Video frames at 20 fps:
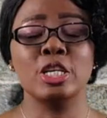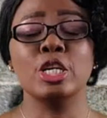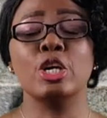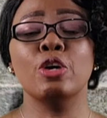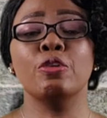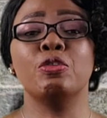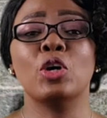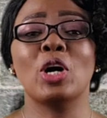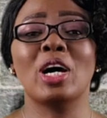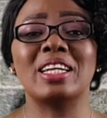
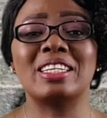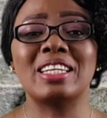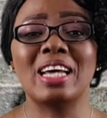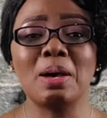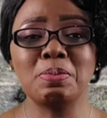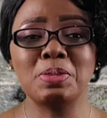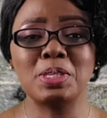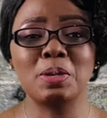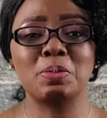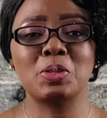If you're
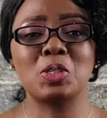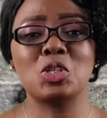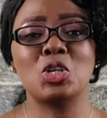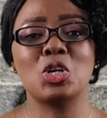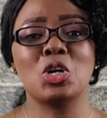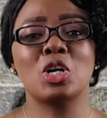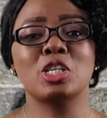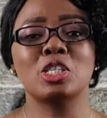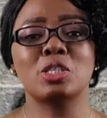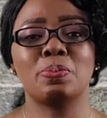adaptable to
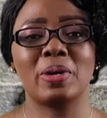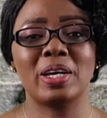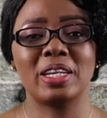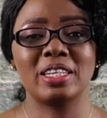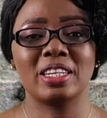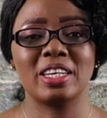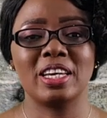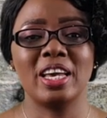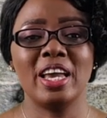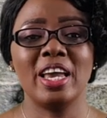your husband,
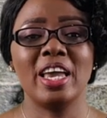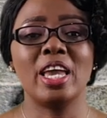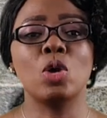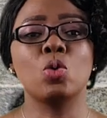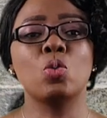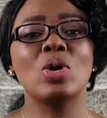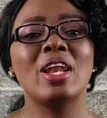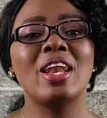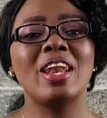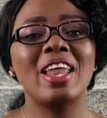he
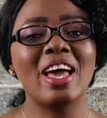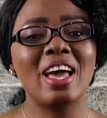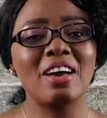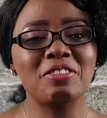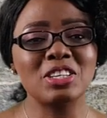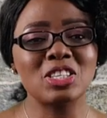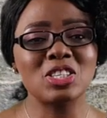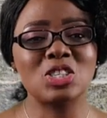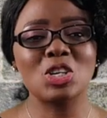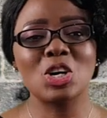will
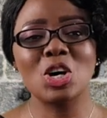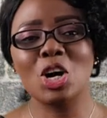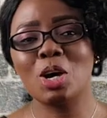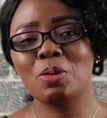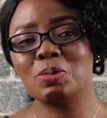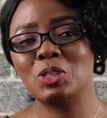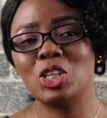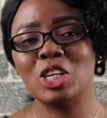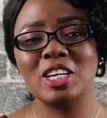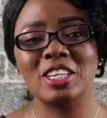never
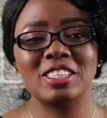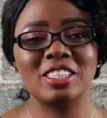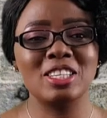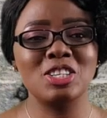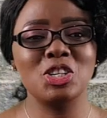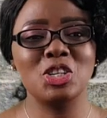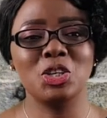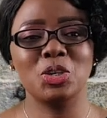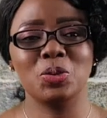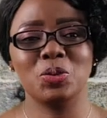stop
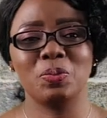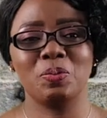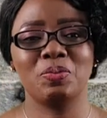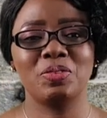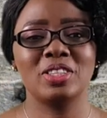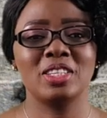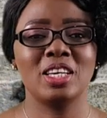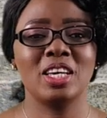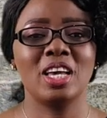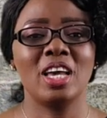chasing you.
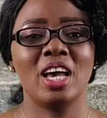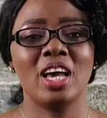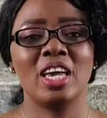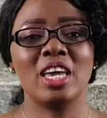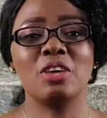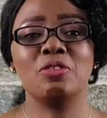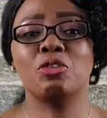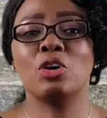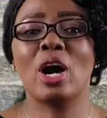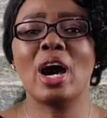
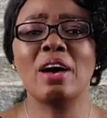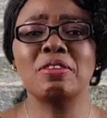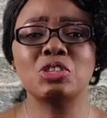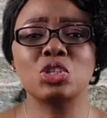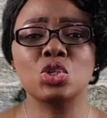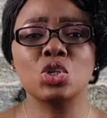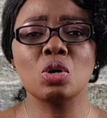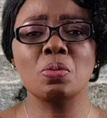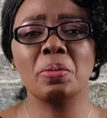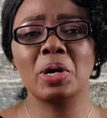If you have
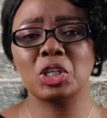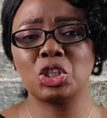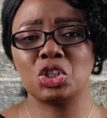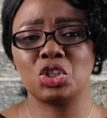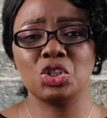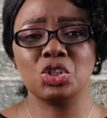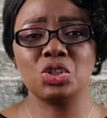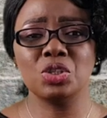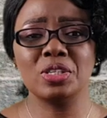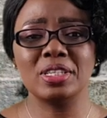so much
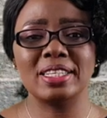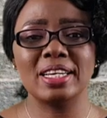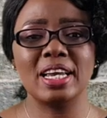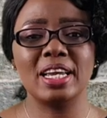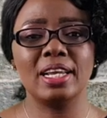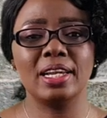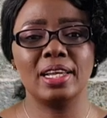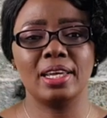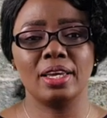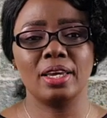to do
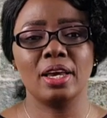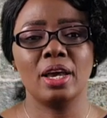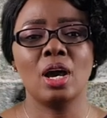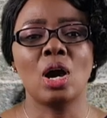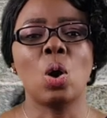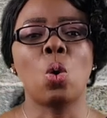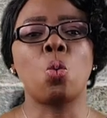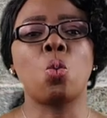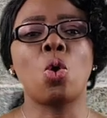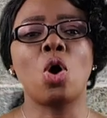daily,
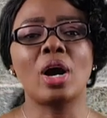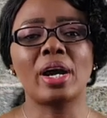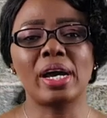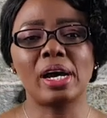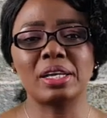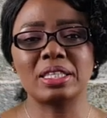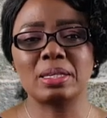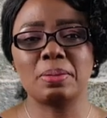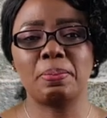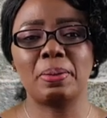work
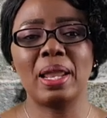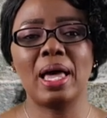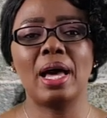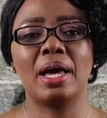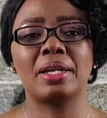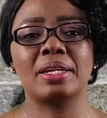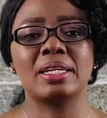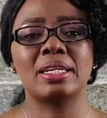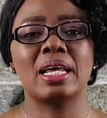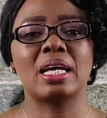out a
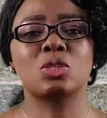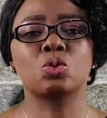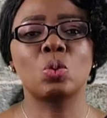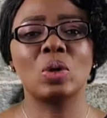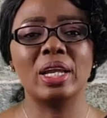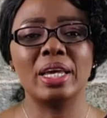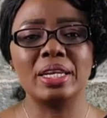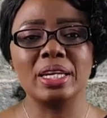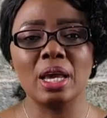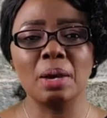plan that will
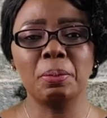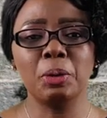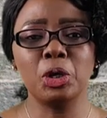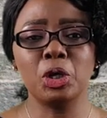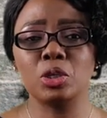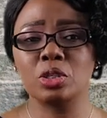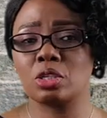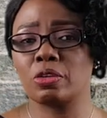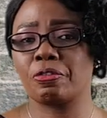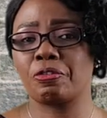enable
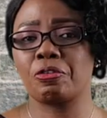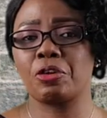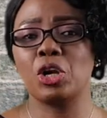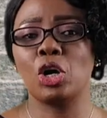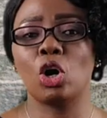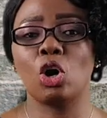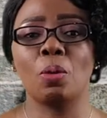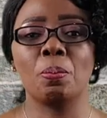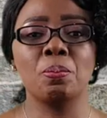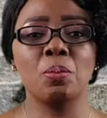you to
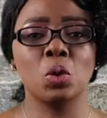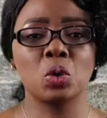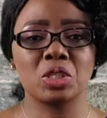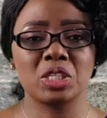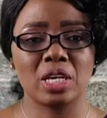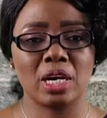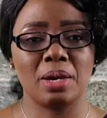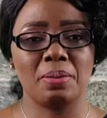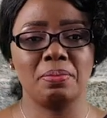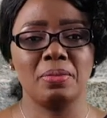free up more
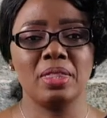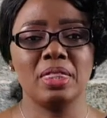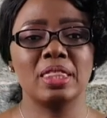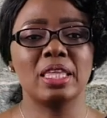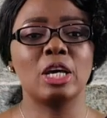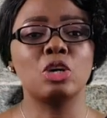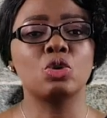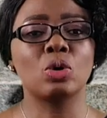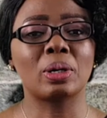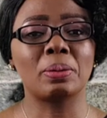time
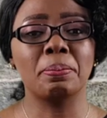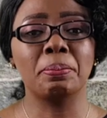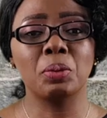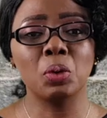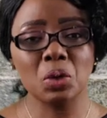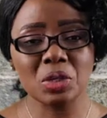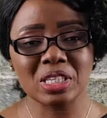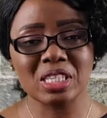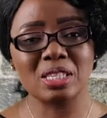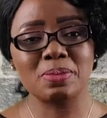that you can
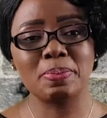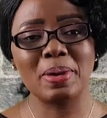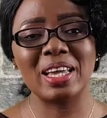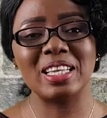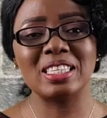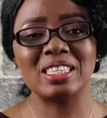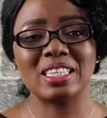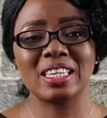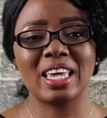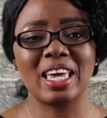both
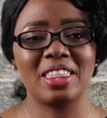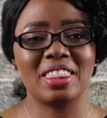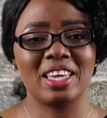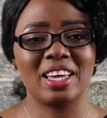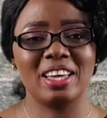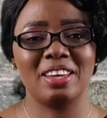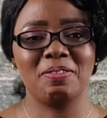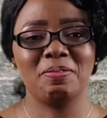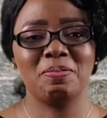spend together.